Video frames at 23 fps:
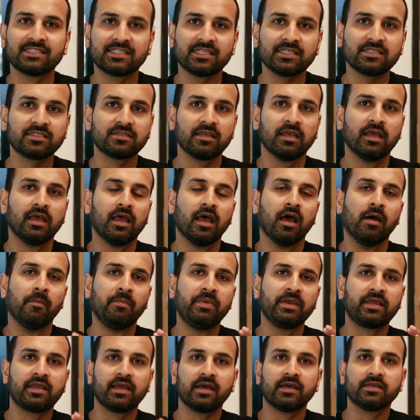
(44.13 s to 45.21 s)
is this?
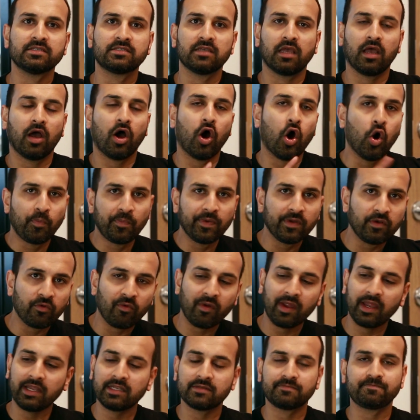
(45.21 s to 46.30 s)
Because open
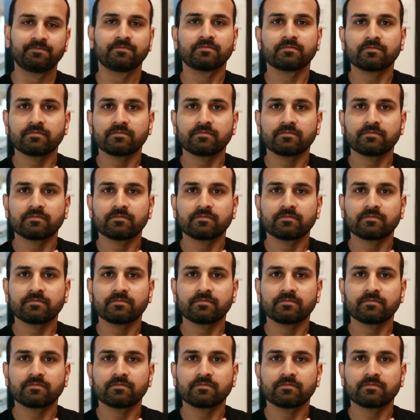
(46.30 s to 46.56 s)
rate,